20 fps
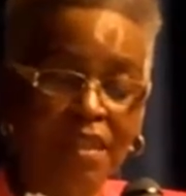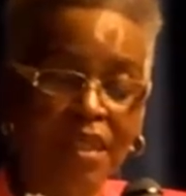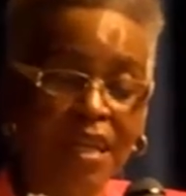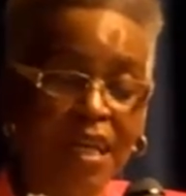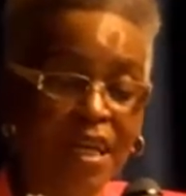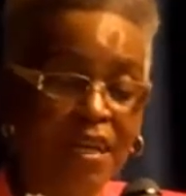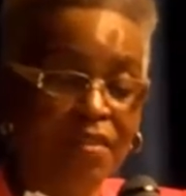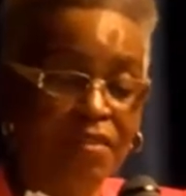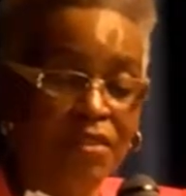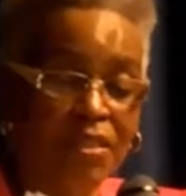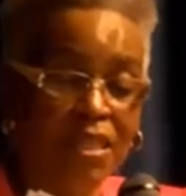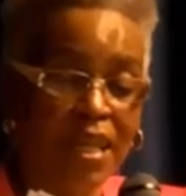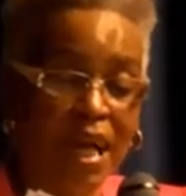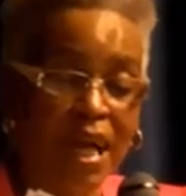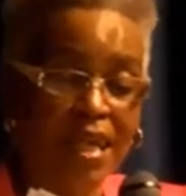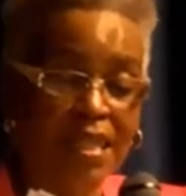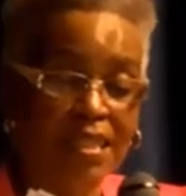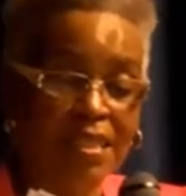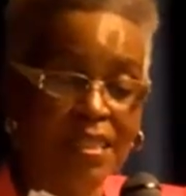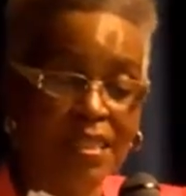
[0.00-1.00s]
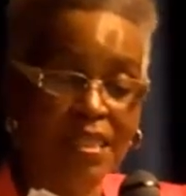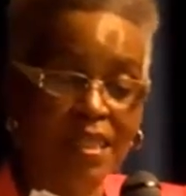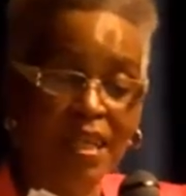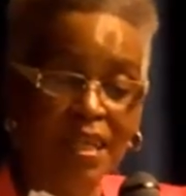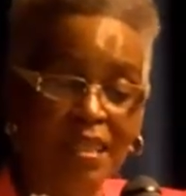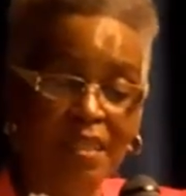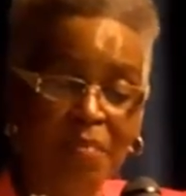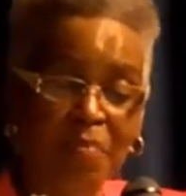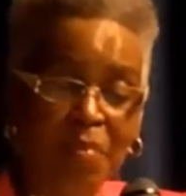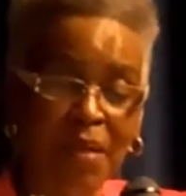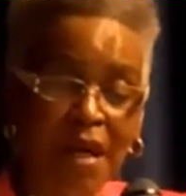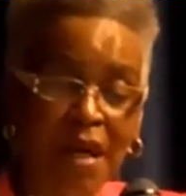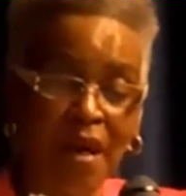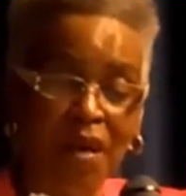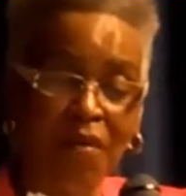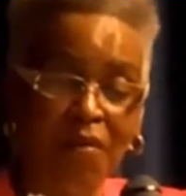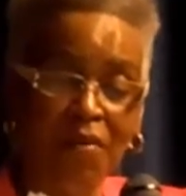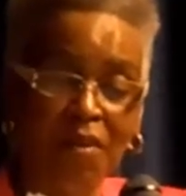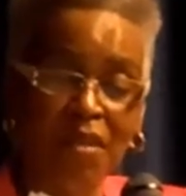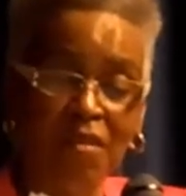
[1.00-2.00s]
Energizing, and
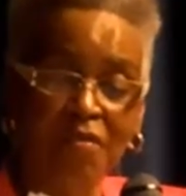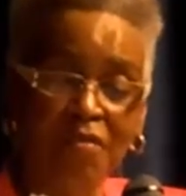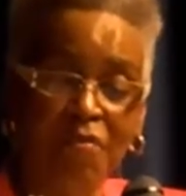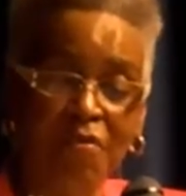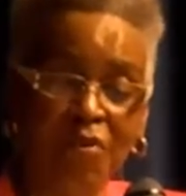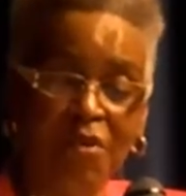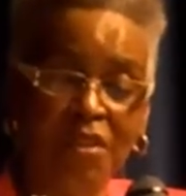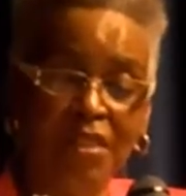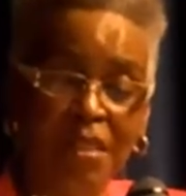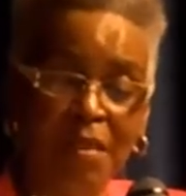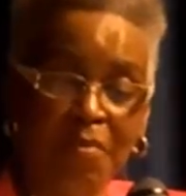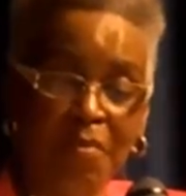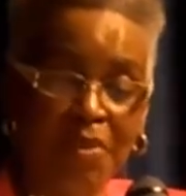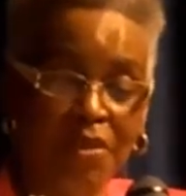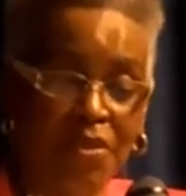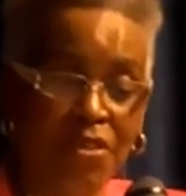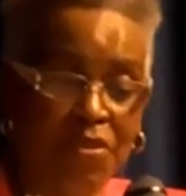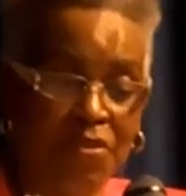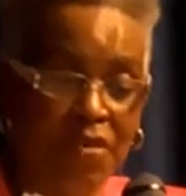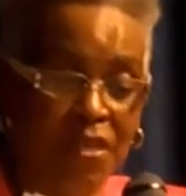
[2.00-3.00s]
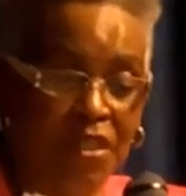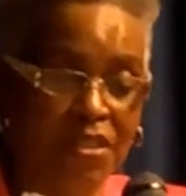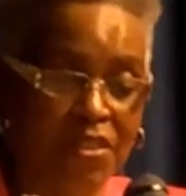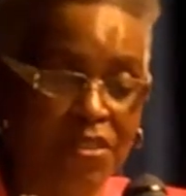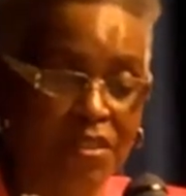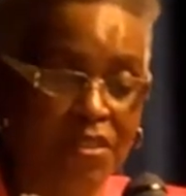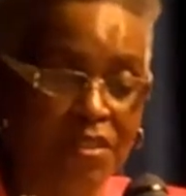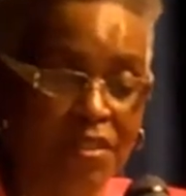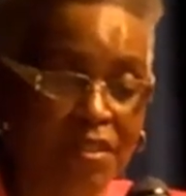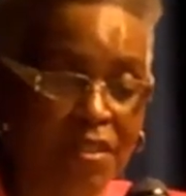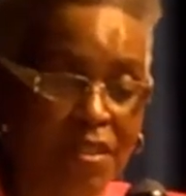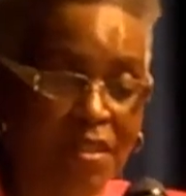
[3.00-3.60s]
Empowering for Demonstration.